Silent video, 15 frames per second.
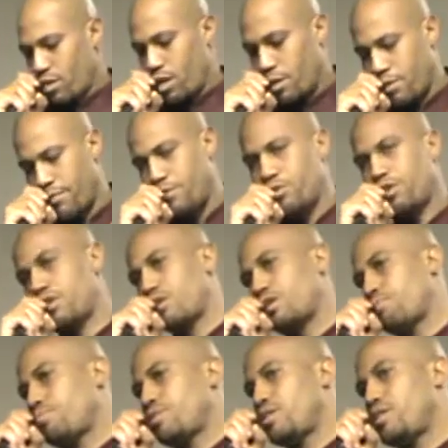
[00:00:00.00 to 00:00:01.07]
and if you
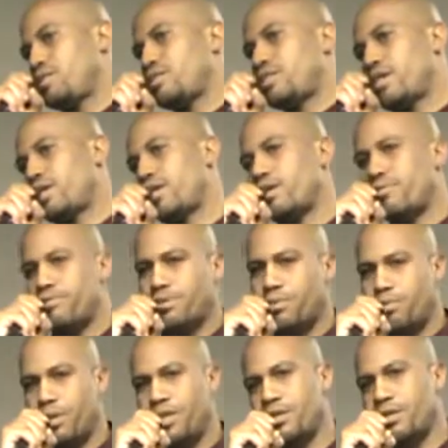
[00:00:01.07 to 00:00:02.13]
could please stand for the
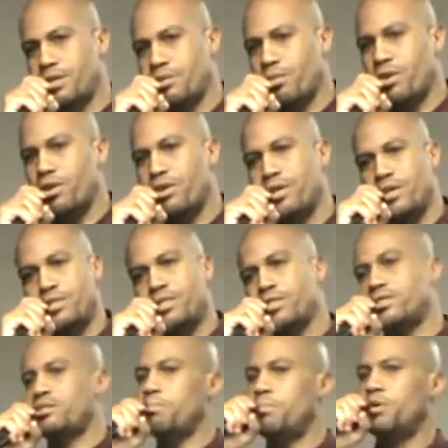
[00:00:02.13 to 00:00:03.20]
reading of the word. It's,
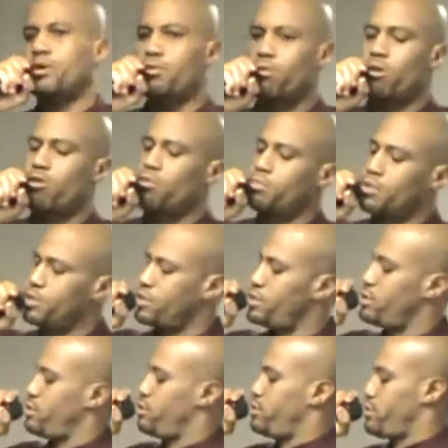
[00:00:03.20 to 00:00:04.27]
it's the book of
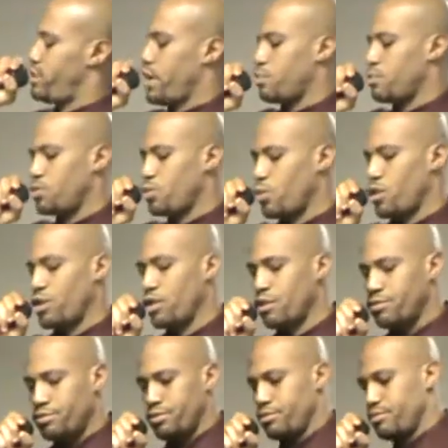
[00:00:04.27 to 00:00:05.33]
Romans, chapter twelve.